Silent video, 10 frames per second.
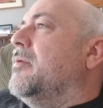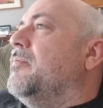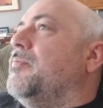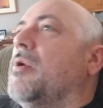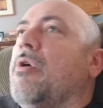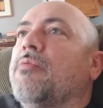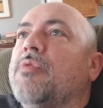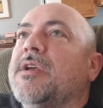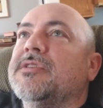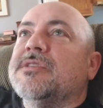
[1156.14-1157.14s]
Paul
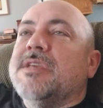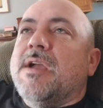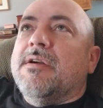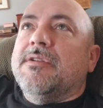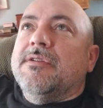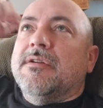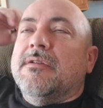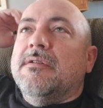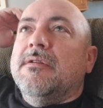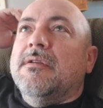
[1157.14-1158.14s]
Rust's
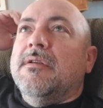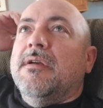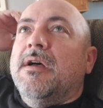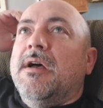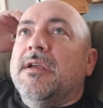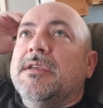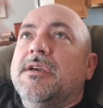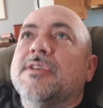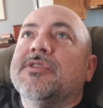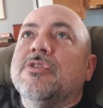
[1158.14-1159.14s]
character,
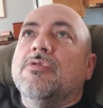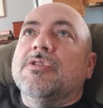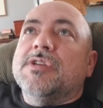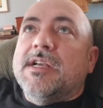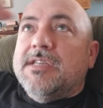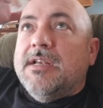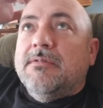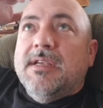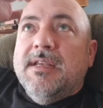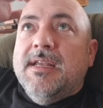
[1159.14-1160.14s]
Gus Crookshank's head,
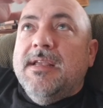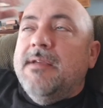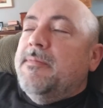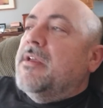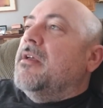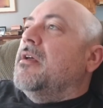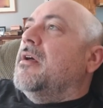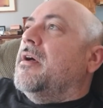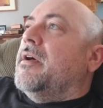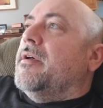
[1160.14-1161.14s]
ding ding ding ding,
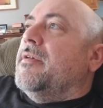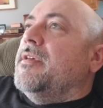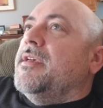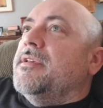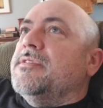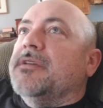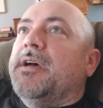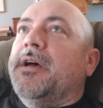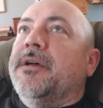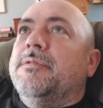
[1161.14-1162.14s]
is
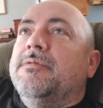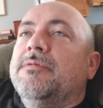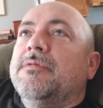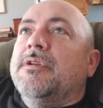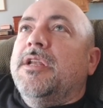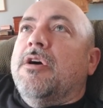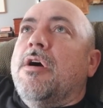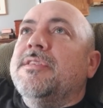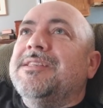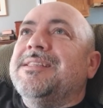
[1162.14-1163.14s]
an
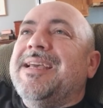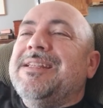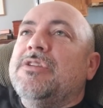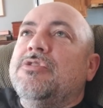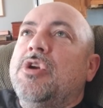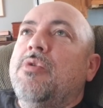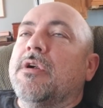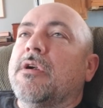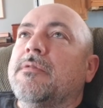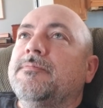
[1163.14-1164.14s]
on-set
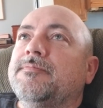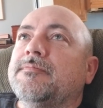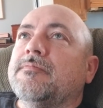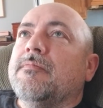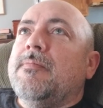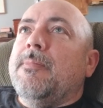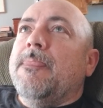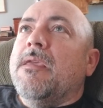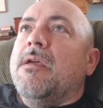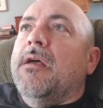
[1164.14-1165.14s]
tutor
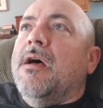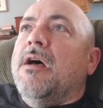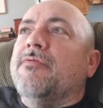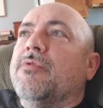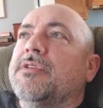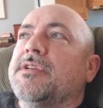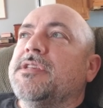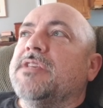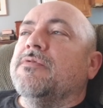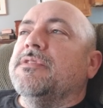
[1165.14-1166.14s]
for a
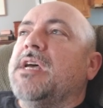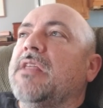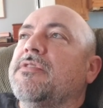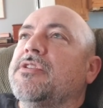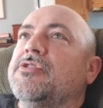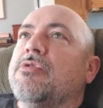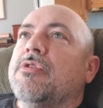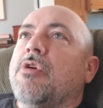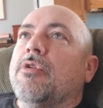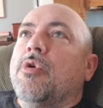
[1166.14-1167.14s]
successful television show
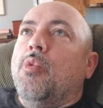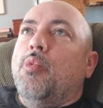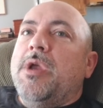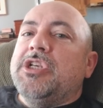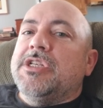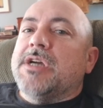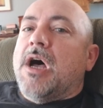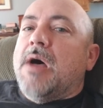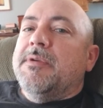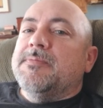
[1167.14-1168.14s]
called
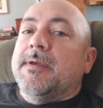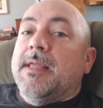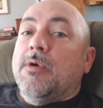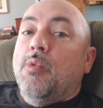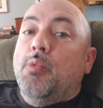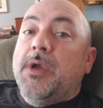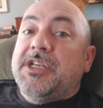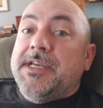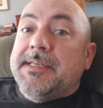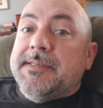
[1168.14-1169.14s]
Wichita, but spelled like
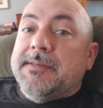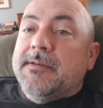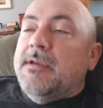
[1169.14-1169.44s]
witches.